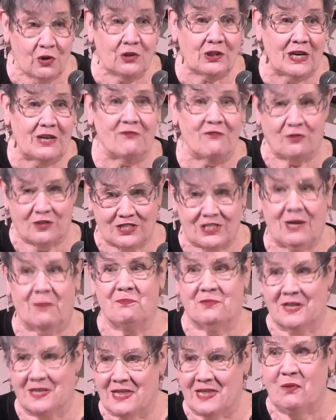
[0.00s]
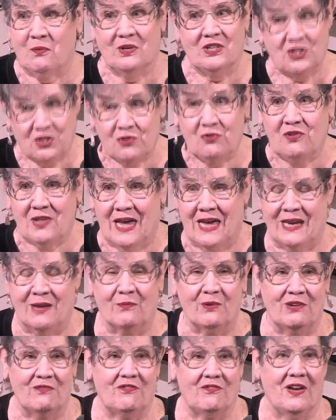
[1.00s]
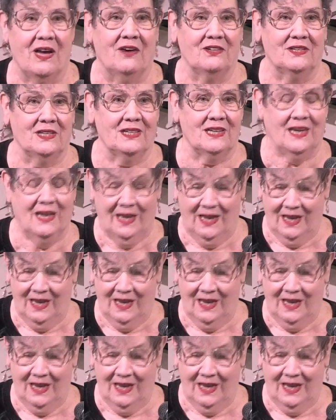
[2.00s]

looking for something that would do that, and we found it.